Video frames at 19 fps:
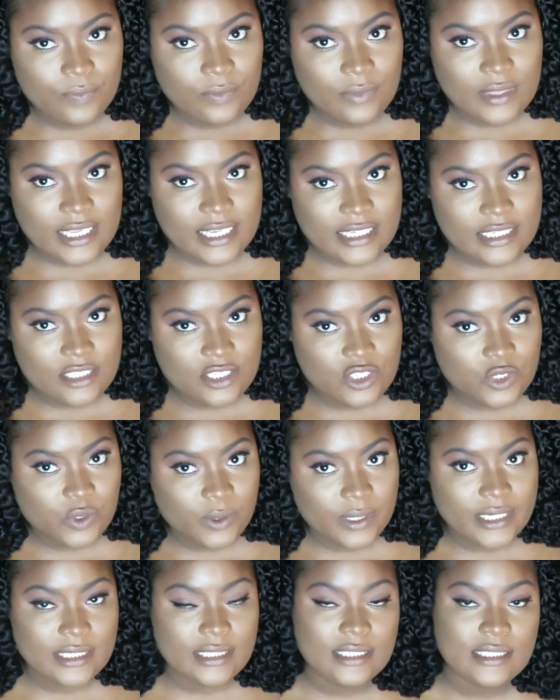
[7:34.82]
these
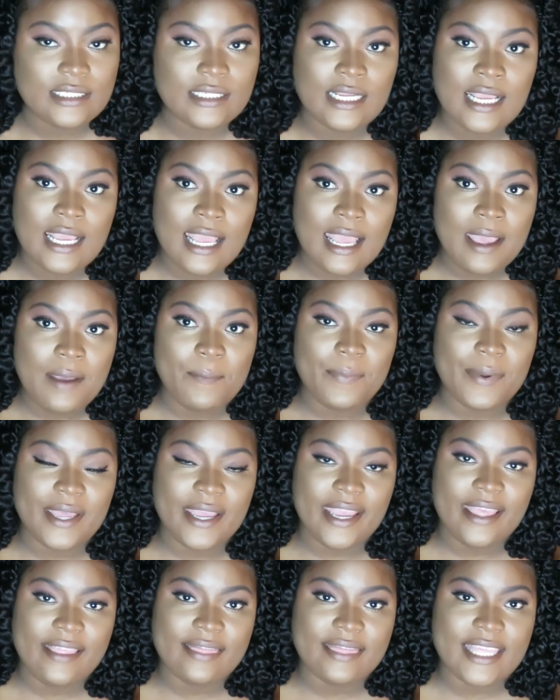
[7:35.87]
twists,
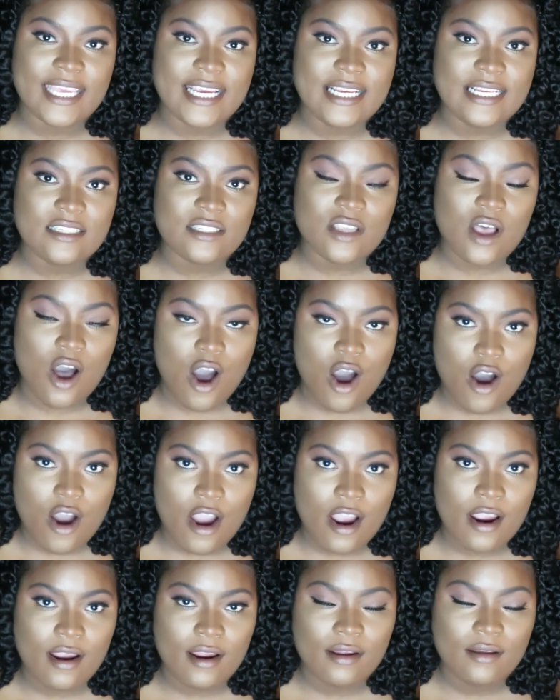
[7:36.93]
but these
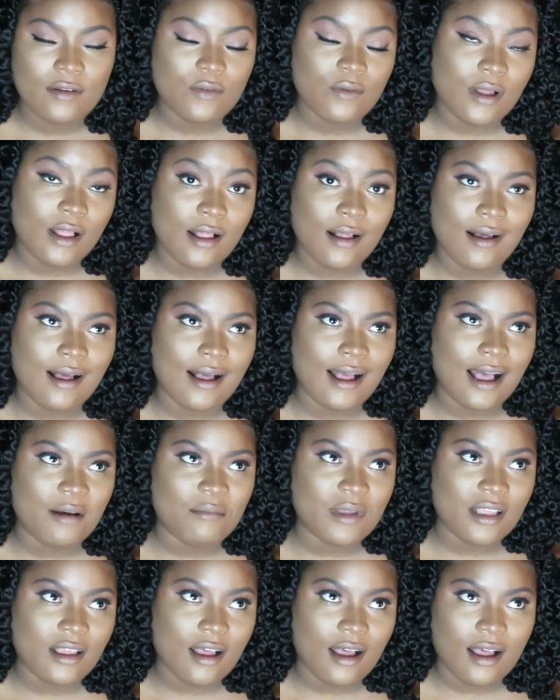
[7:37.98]
are, well,
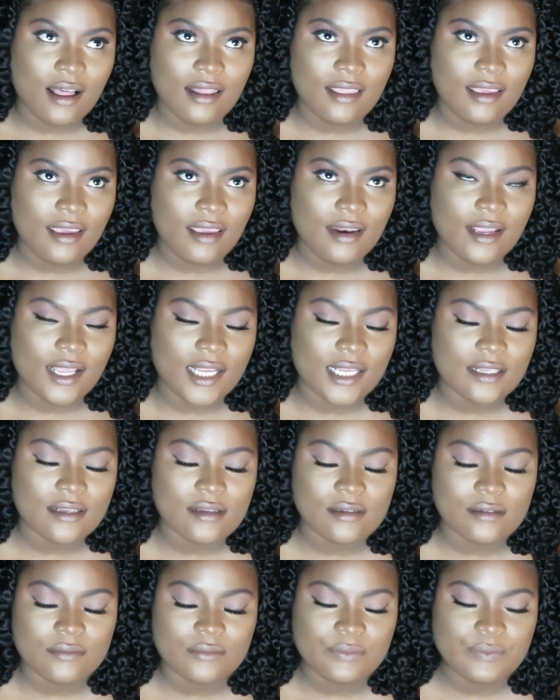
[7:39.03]
I'm gonna call it
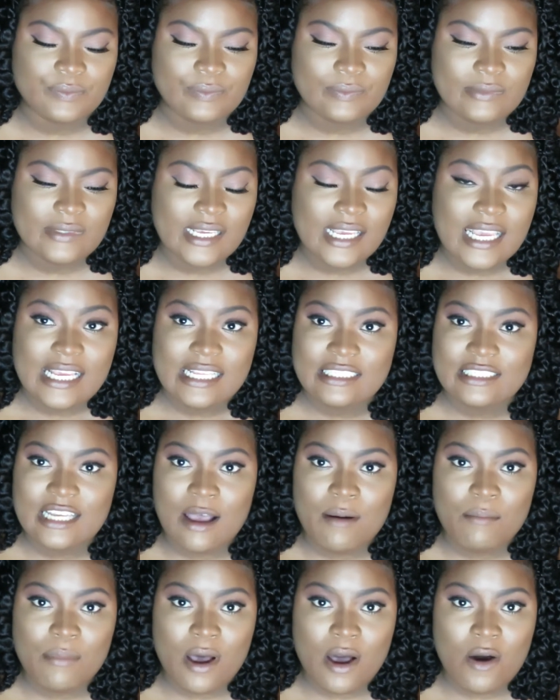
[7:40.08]

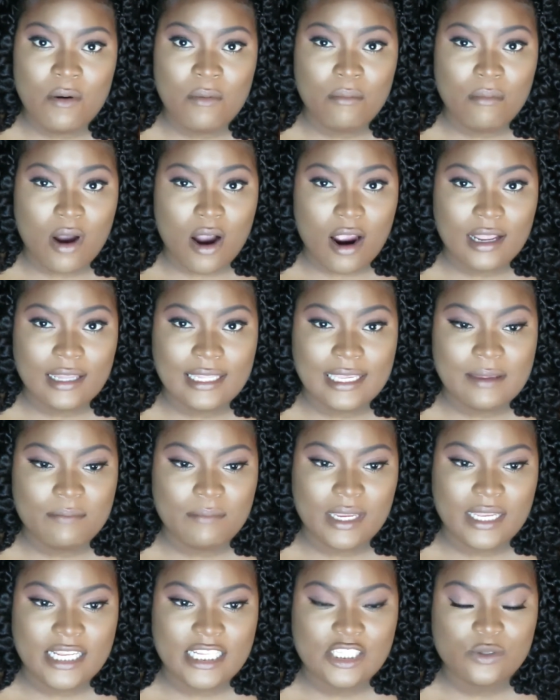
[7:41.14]
Jumbo Marley
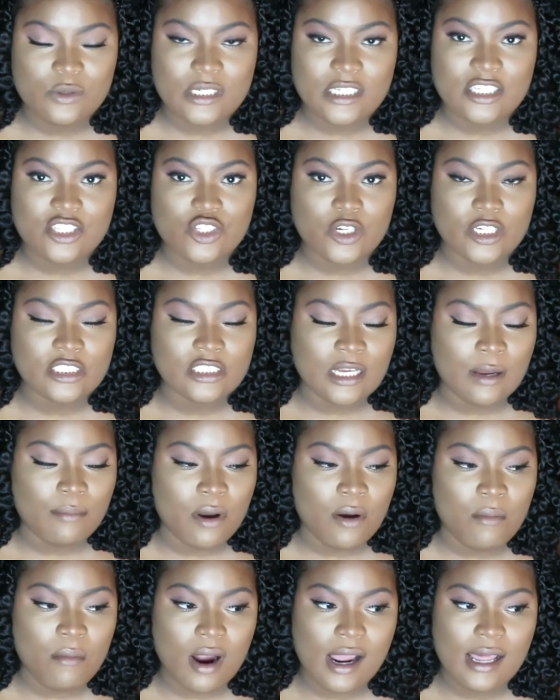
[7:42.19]
mini twist or
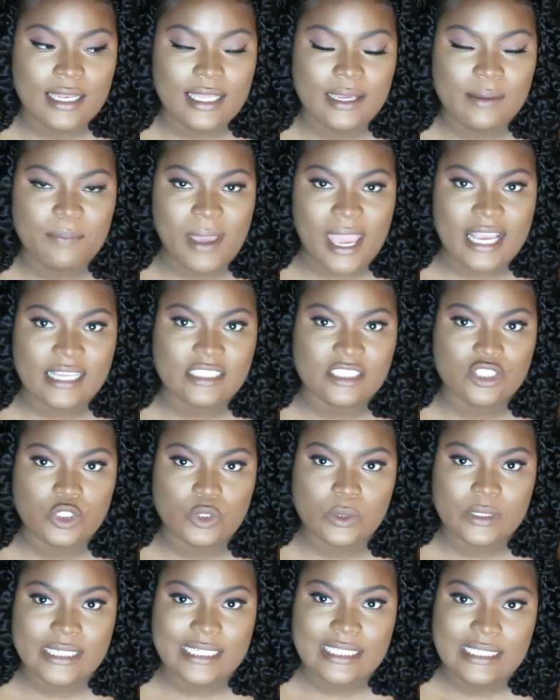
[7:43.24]
Jumbo Marley passion
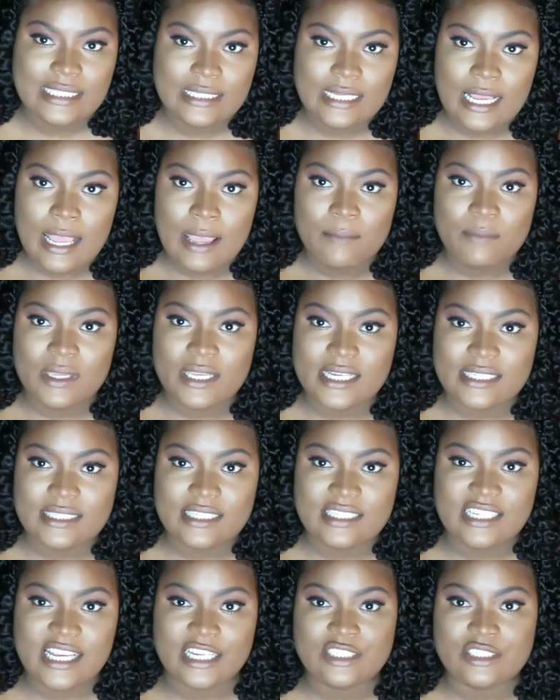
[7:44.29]
twist, because
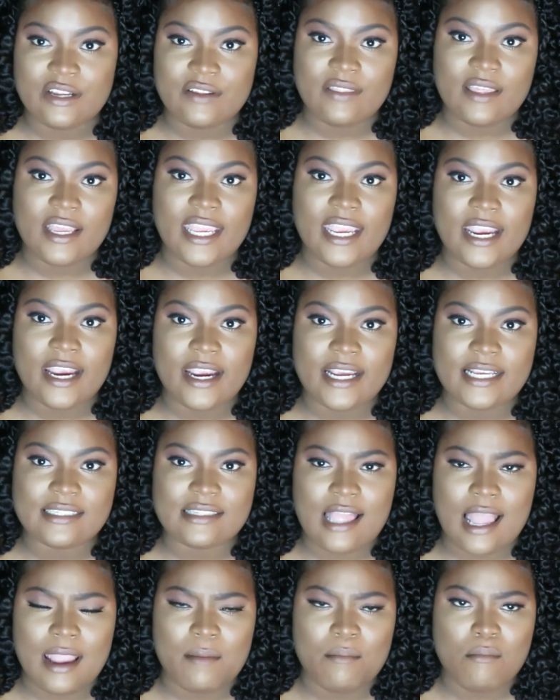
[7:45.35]
the texture of the hair is
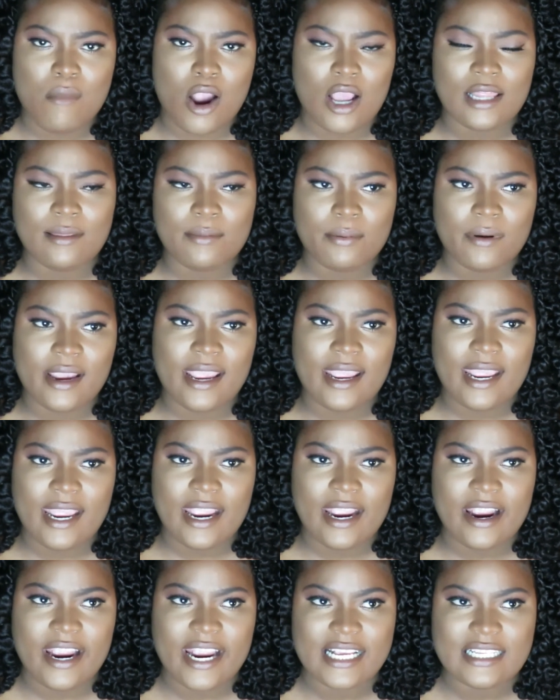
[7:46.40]
like Marley braid
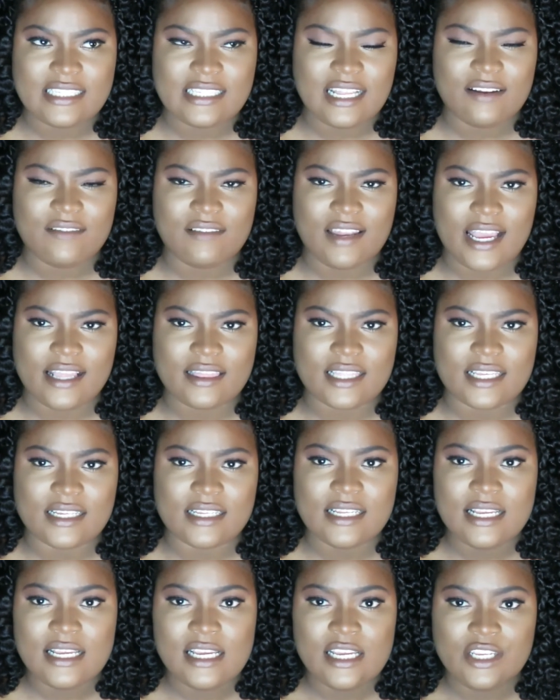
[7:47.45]
hair instead of like
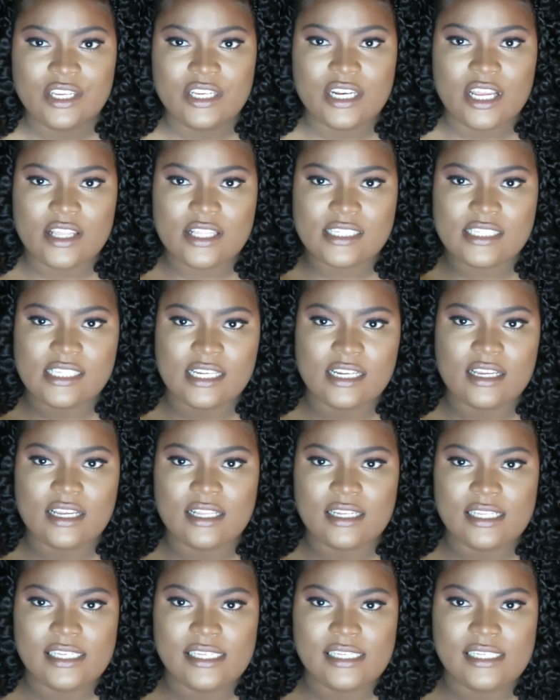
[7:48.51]
the, you know, the
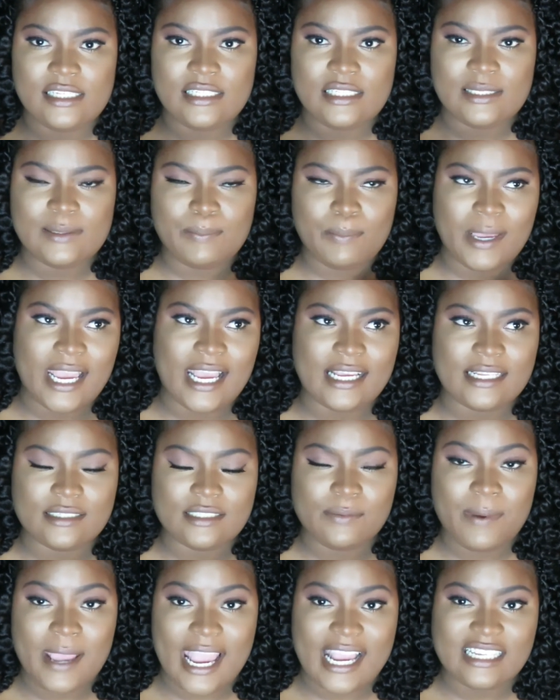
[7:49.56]
Senegalese
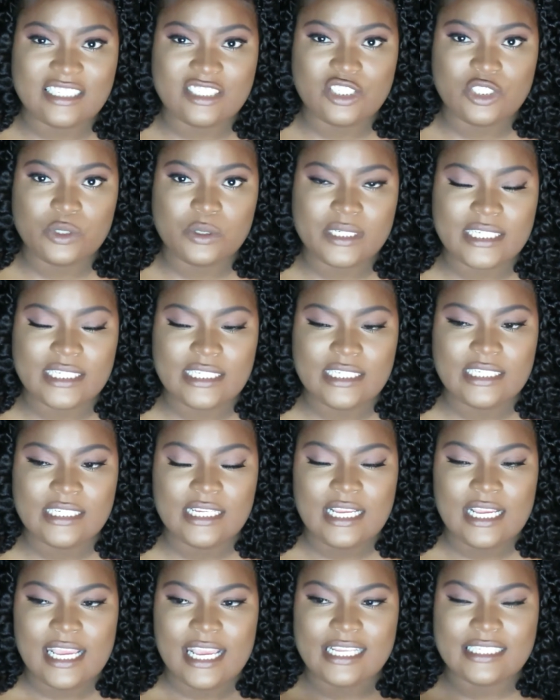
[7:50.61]
passion twist.
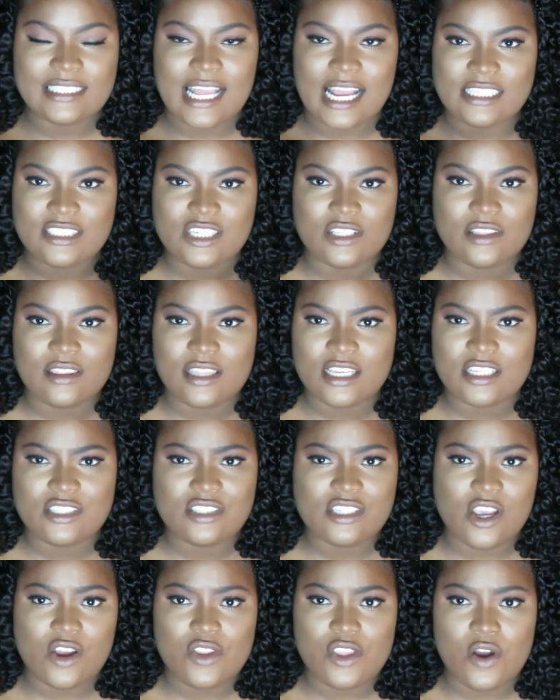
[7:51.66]
It's not the
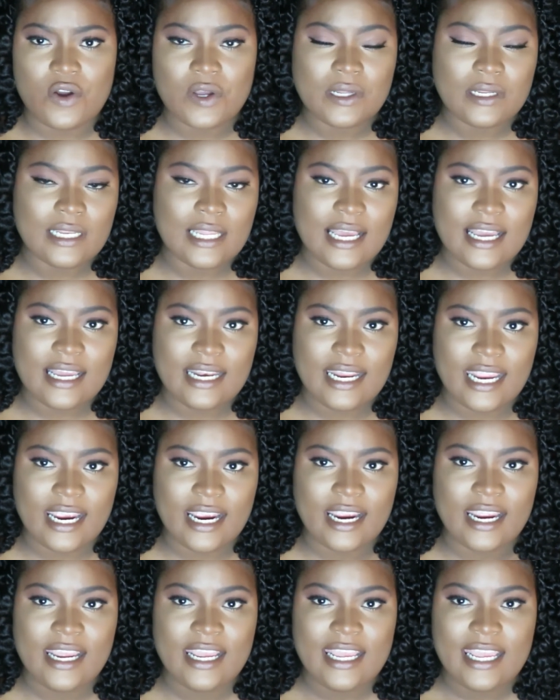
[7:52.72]
Toyokalon
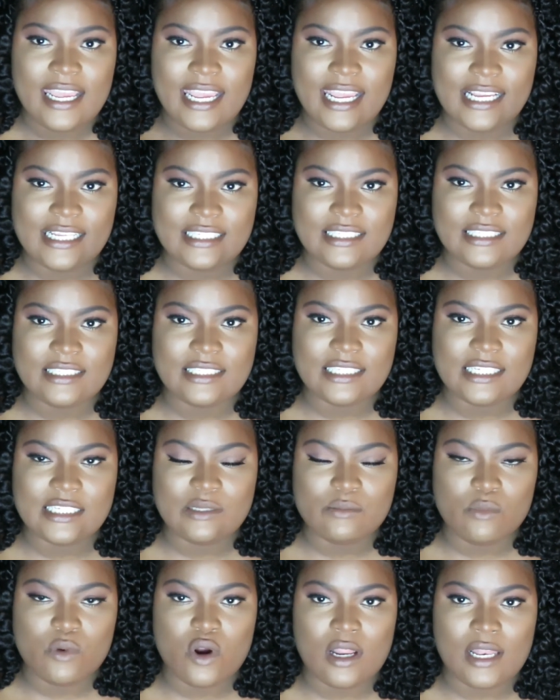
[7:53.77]
hair. Is
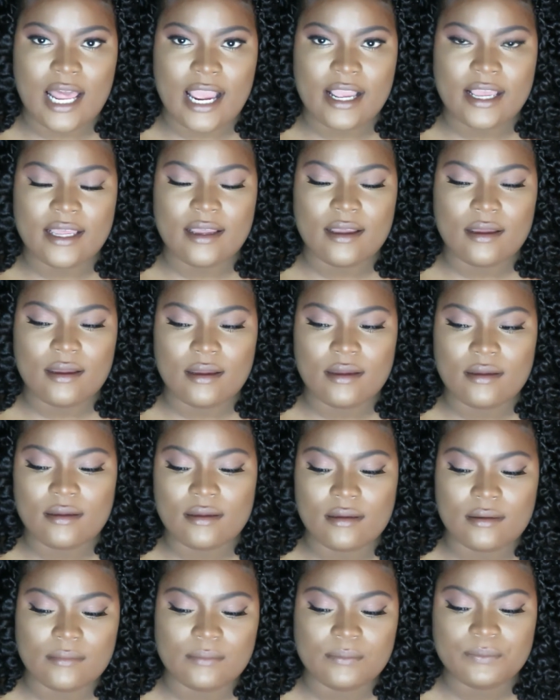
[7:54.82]
more like
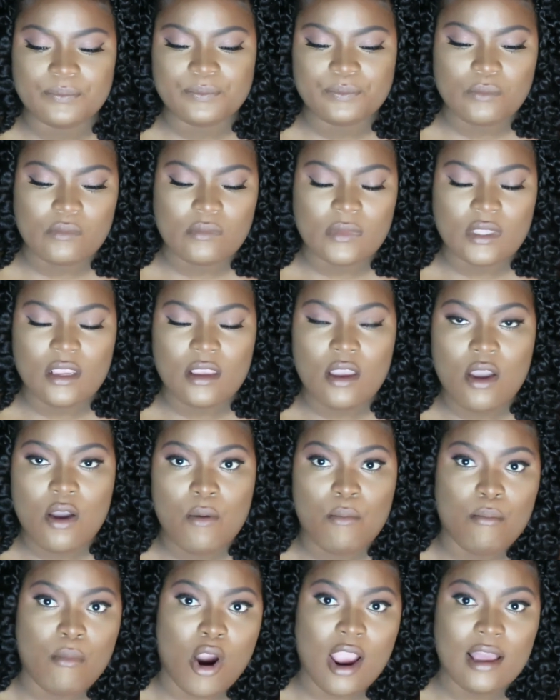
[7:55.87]
a
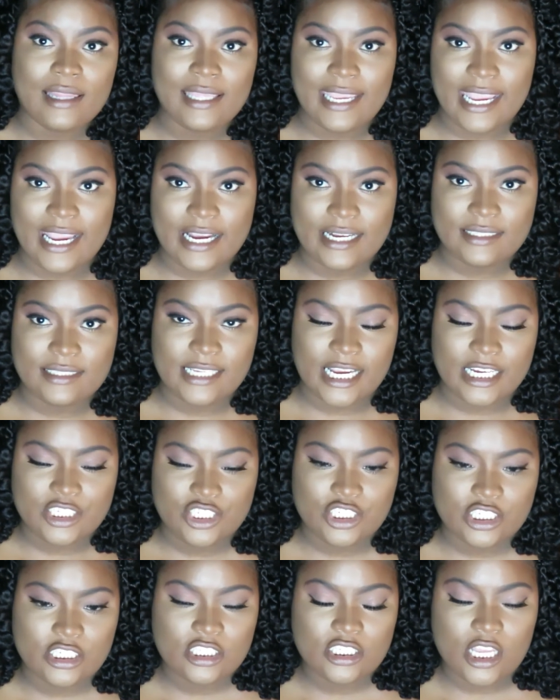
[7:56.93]
Marley hair
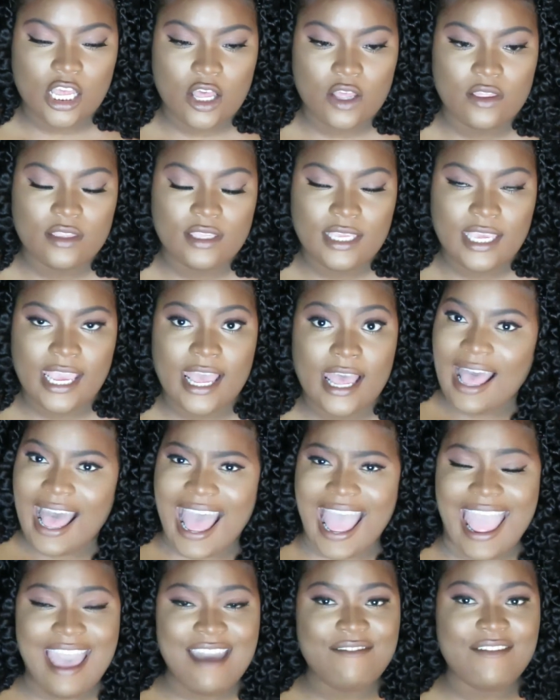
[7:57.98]
texture. So yeah,
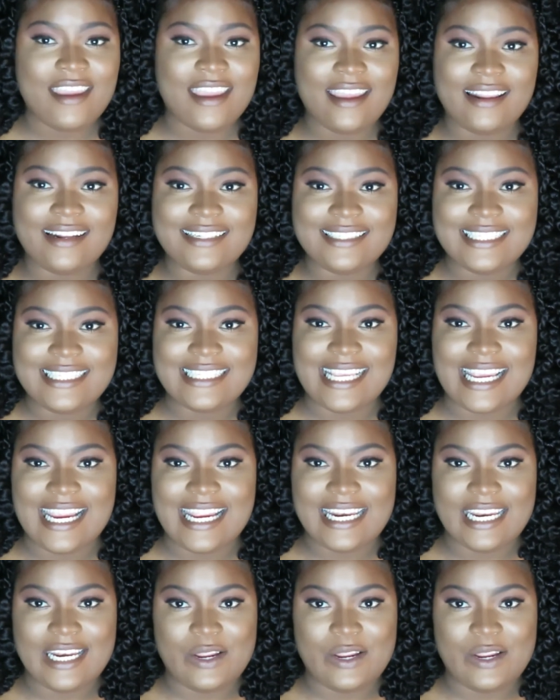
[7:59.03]
I haven't seen